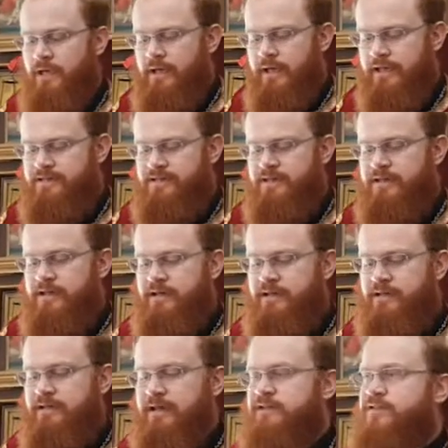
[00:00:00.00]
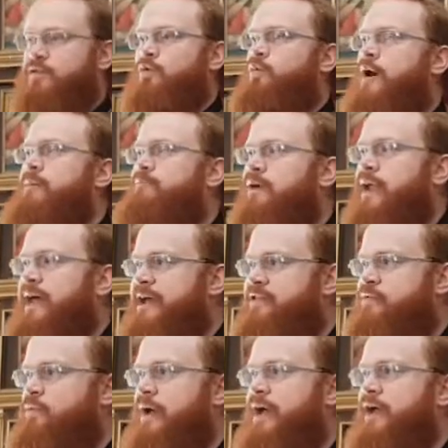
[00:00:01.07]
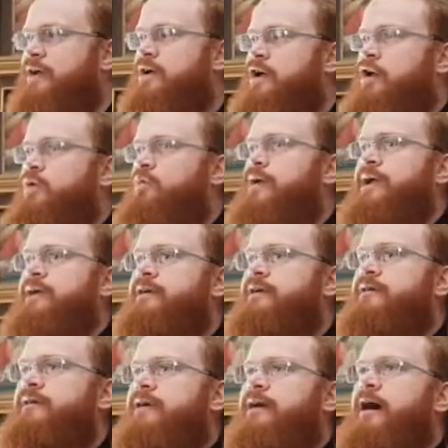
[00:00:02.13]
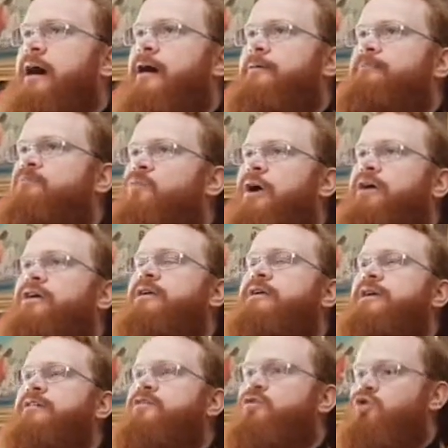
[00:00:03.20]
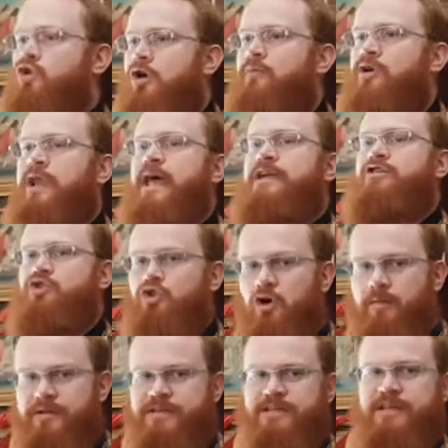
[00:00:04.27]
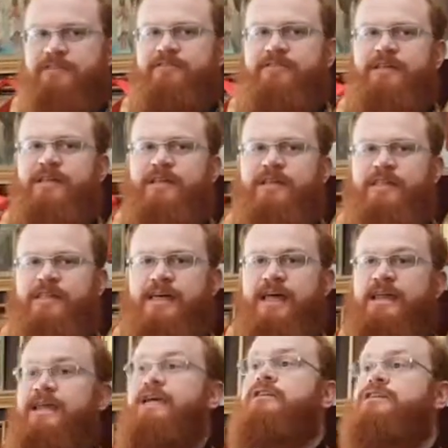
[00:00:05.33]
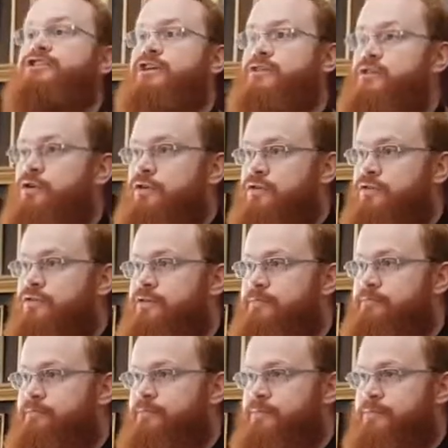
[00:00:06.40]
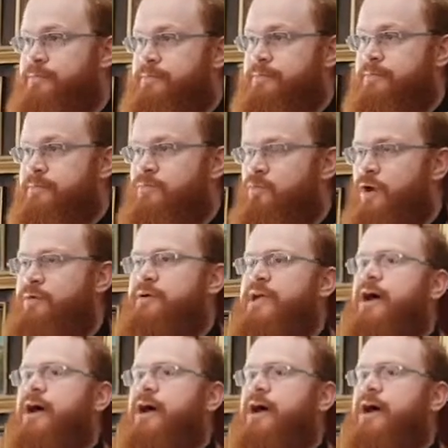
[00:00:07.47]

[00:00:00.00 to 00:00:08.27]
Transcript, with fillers: It's the, it's the one place where, we, um, where it is normal and normative that English is used where we